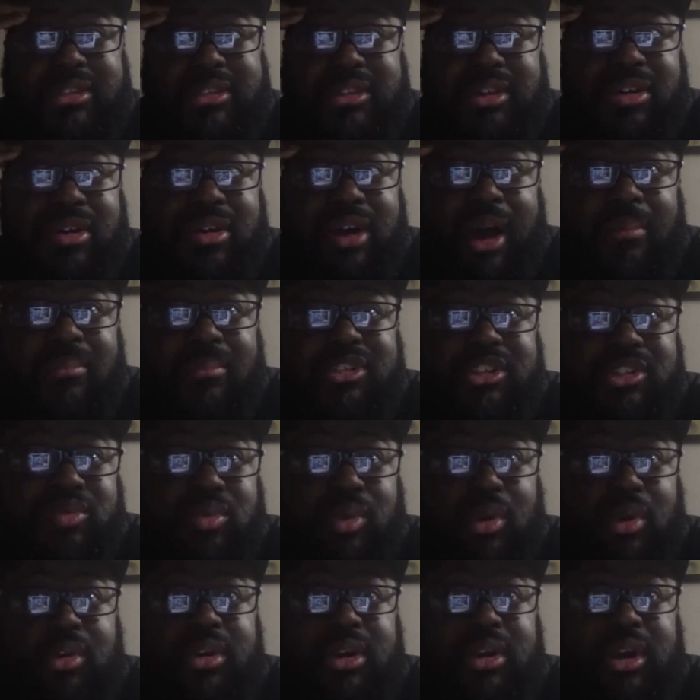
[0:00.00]
So I'm just
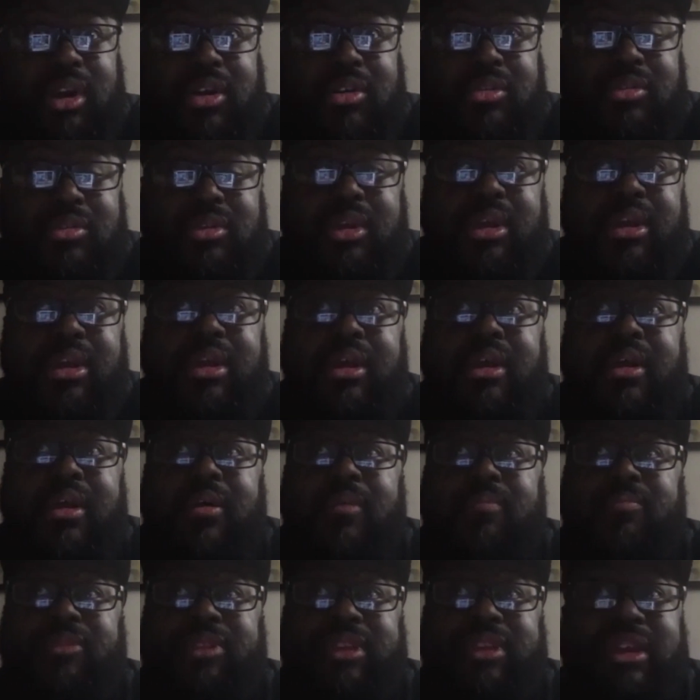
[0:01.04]
working on
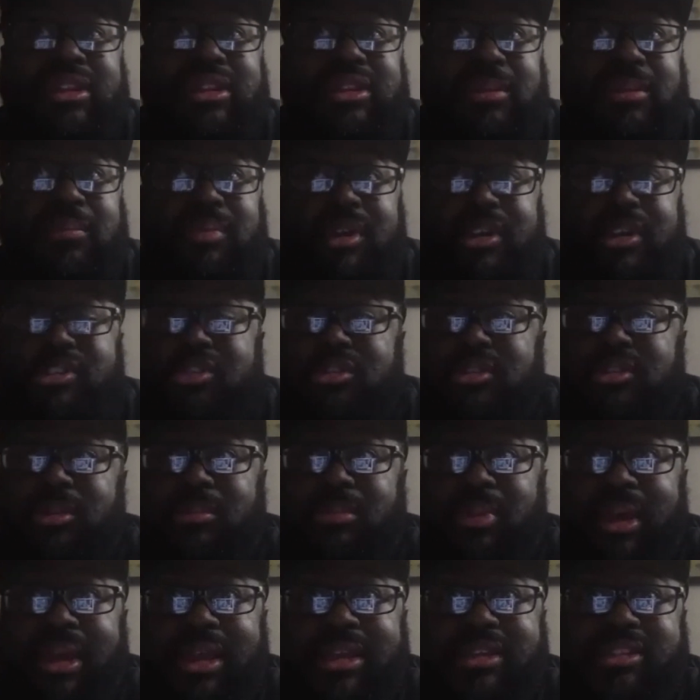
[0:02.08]
getting the picture the
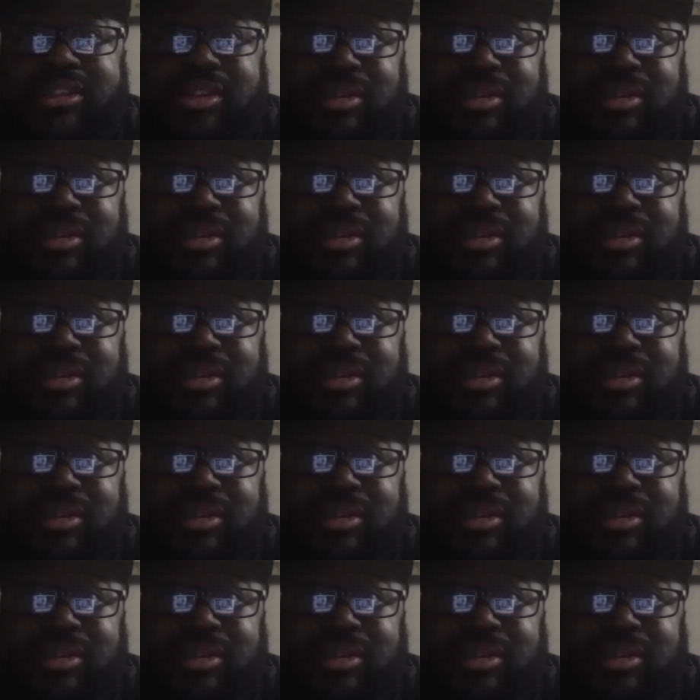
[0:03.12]
best.